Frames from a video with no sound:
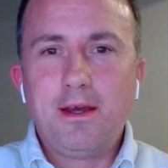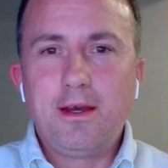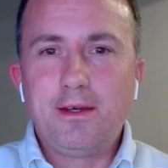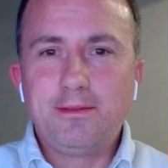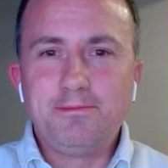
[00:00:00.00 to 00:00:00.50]

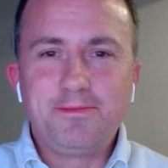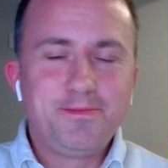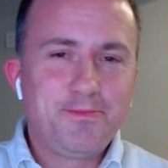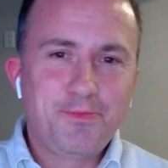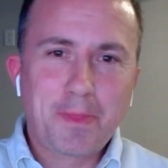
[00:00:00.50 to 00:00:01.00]
Um,
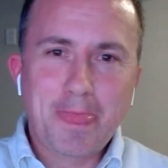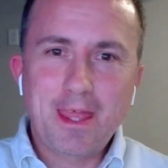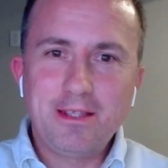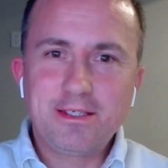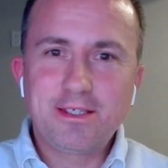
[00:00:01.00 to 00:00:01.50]

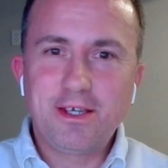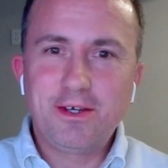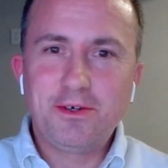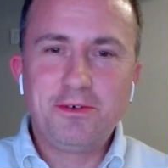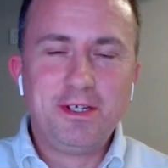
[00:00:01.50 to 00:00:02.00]
and
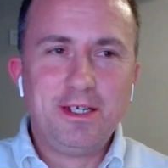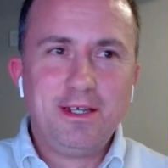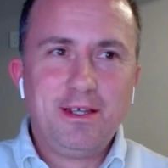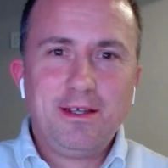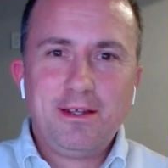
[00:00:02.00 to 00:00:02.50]
so,
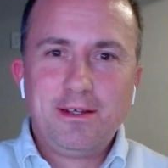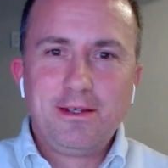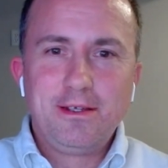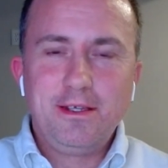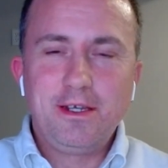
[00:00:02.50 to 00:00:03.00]

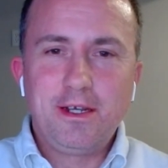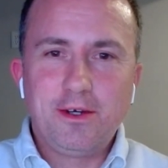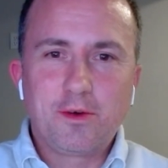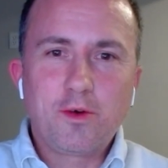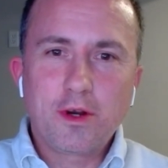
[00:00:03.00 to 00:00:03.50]

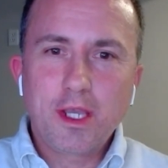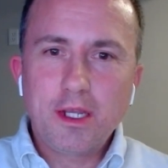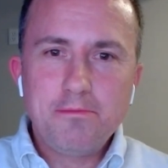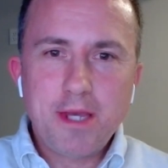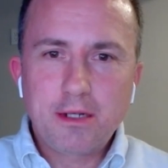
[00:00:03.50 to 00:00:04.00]

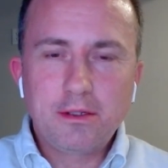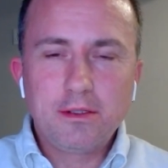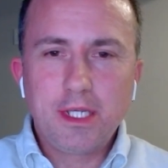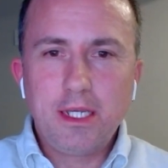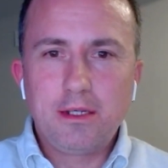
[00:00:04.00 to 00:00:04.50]
corrugated
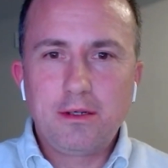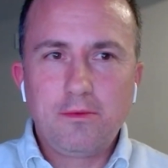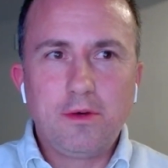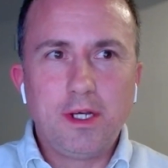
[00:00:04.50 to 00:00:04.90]
metal, it